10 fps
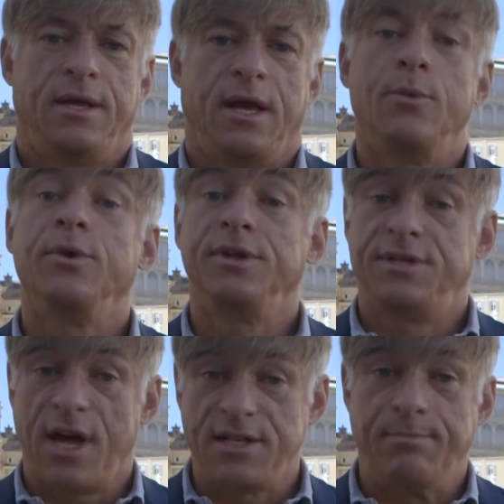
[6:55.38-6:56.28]
It really
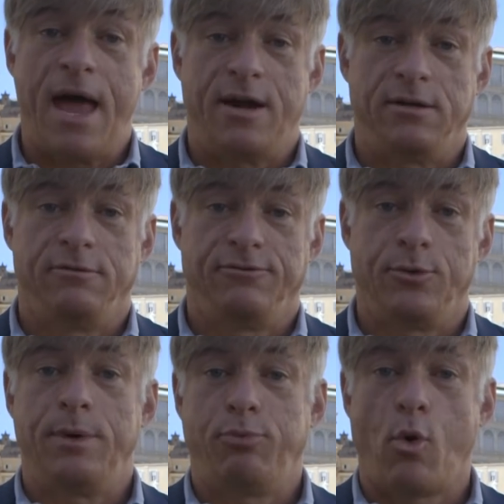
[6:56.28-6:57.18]
does matter for
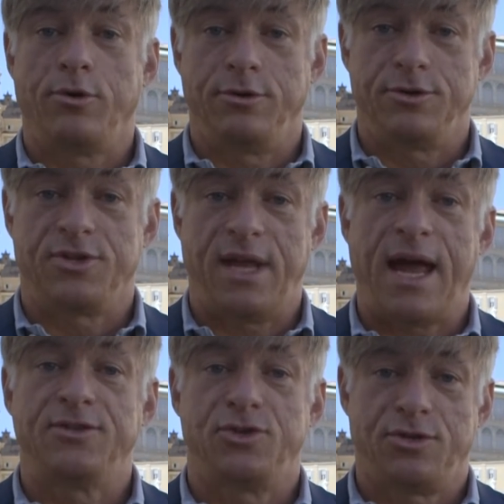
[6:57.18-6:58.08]
reporters the
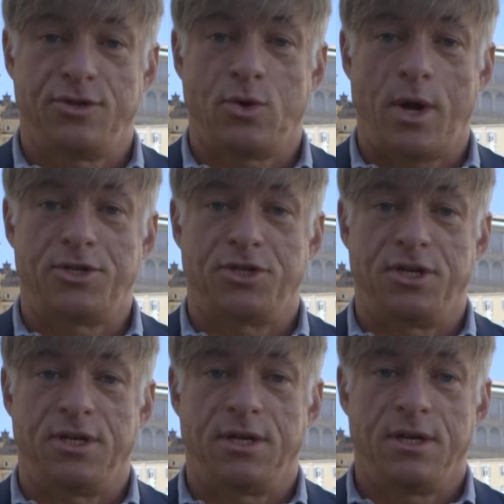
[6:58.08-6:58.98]
answer to the
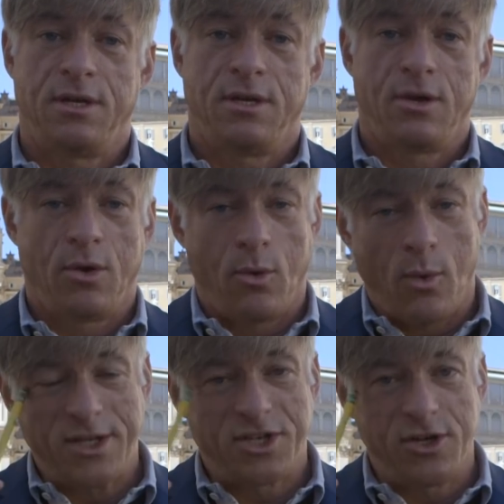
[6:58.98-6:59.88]
question
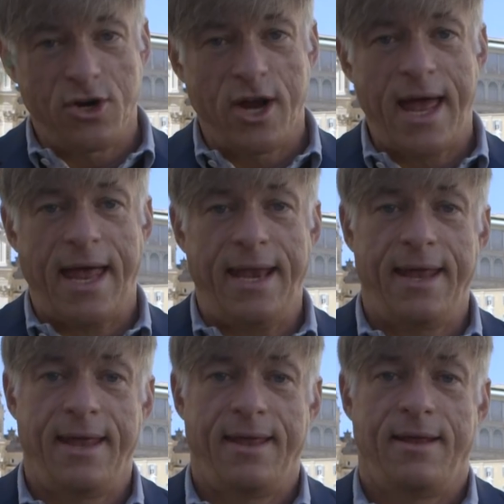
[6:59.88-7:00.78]
what's in your head?
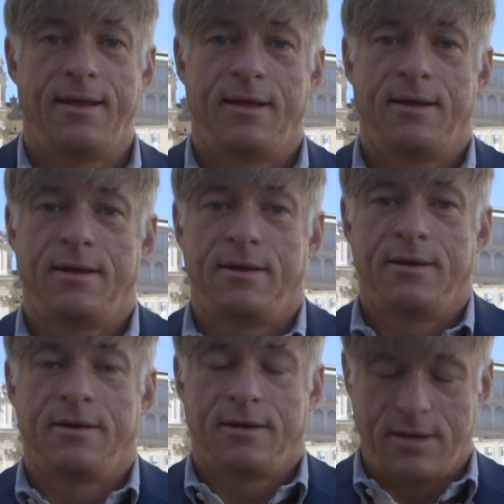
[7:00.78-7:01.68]

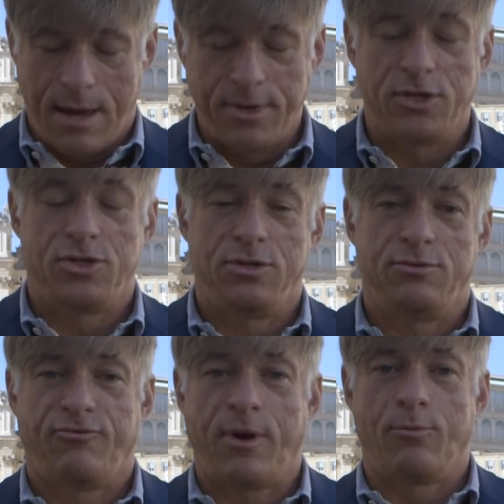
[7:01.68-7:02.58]
Coming to
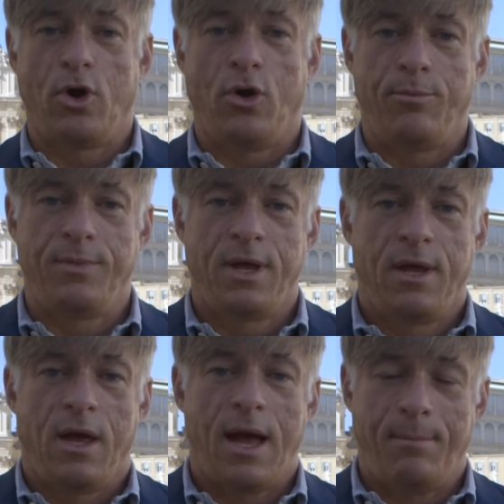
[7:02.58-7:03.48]
you from Rome,
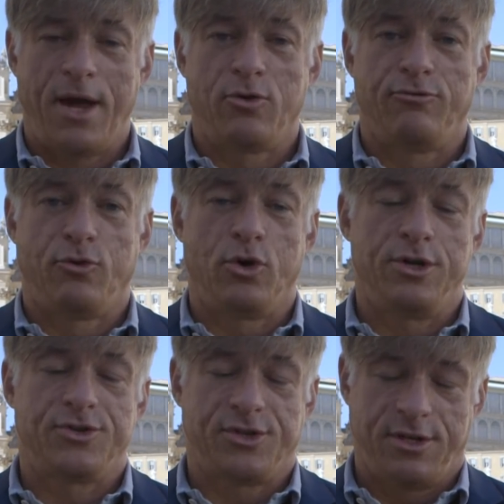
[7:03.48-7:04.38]
I'm Michael
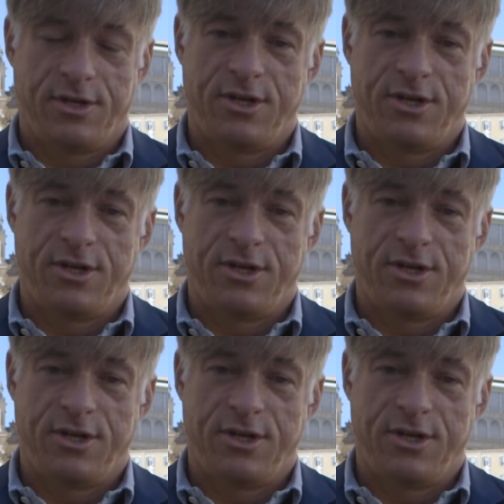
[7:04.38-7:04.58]
Voris.